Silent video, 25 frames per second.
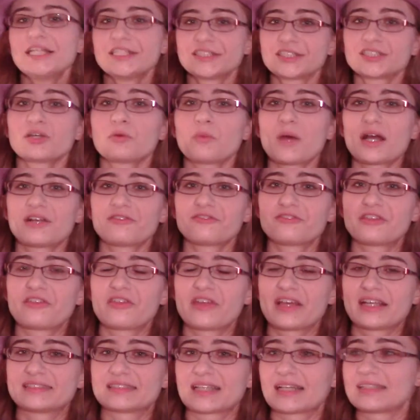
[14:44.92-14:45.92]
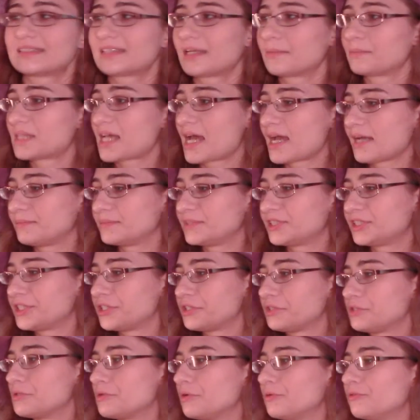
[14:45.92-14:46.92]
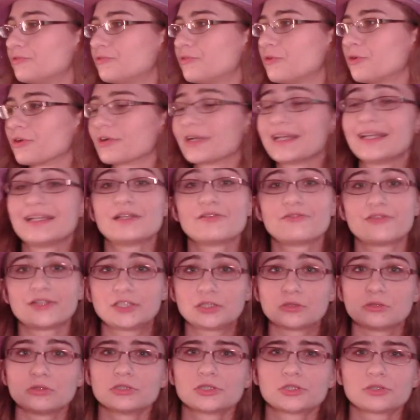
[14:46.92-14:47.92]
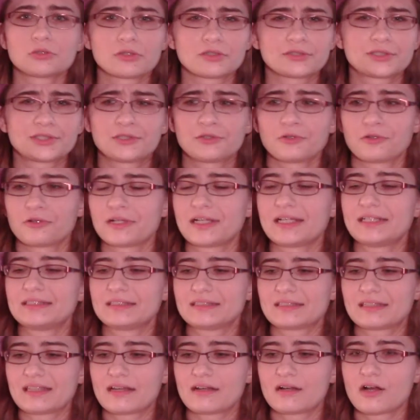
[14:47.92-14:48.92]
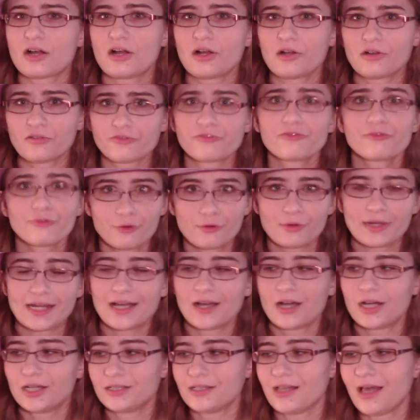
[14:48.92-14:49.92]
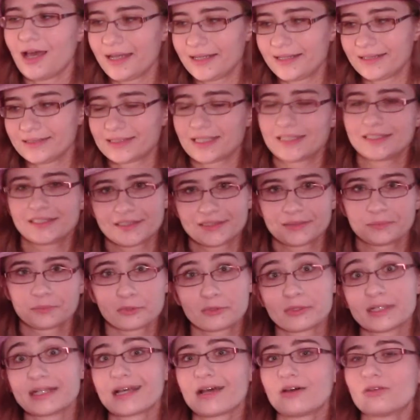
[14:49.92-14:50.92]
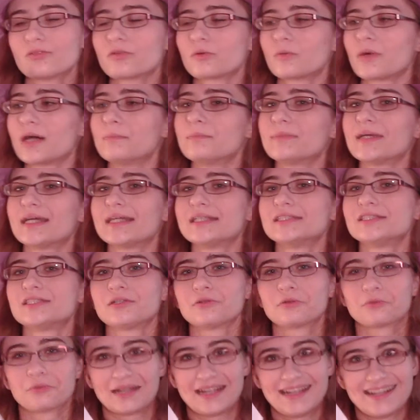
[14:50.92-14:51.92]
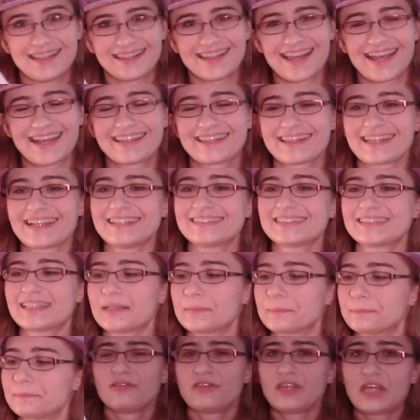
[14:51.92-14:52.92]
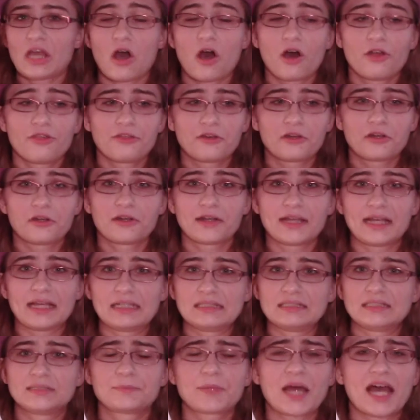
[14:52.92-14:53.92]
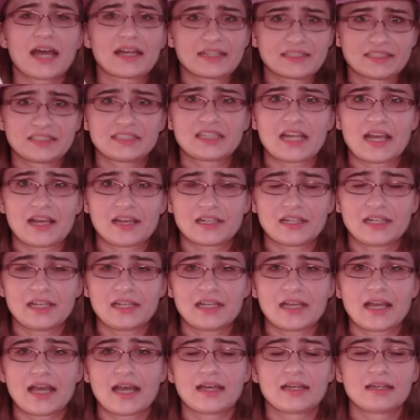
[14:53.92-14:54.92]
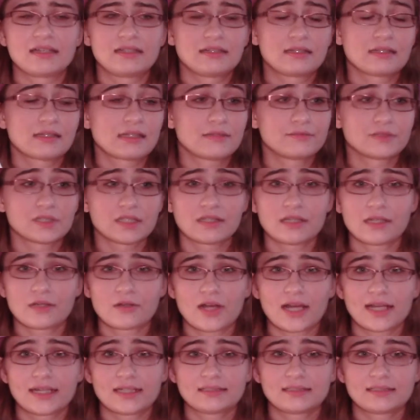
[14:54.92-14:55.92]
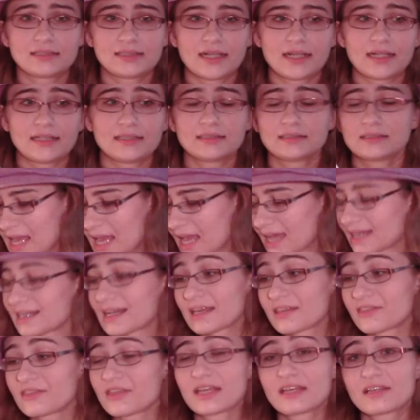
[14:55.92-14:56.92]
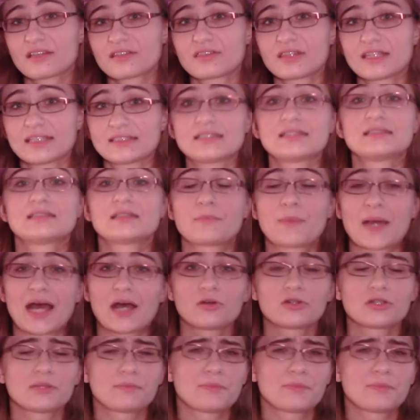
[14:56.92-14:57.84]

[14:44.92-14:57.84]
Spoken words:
So one of the things I sometimes do for individual short stories that are free online is I just print out the webpage and read it like this. The author is Pakistani and lives in the United States, and I think this is about a